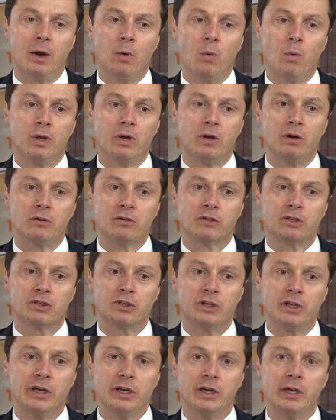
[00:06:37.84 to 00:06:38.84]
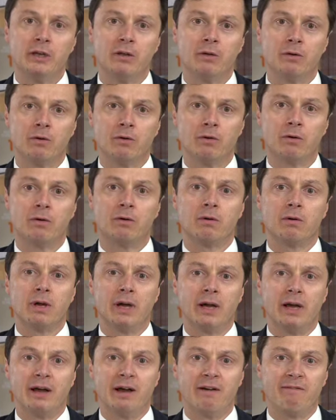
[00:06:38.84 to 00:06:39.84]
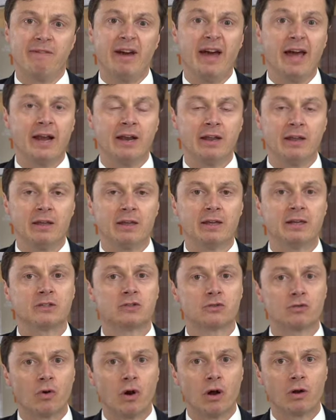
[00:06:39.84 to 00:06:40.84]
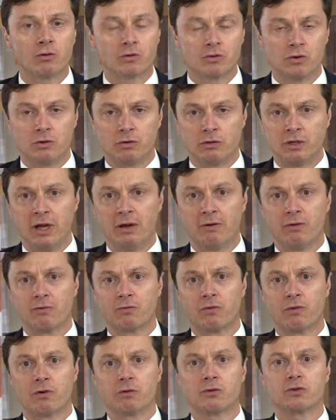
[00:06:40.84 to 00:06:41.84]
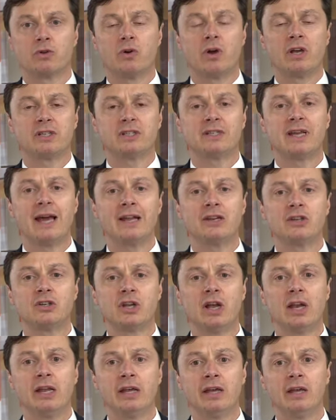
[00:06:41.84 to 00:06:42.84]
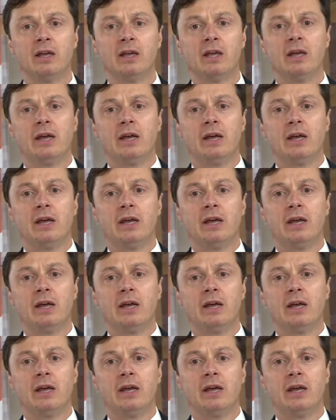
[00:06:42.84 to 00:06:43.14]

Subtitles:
we don't see, you know, a very strong slowdown of growth. So essentially,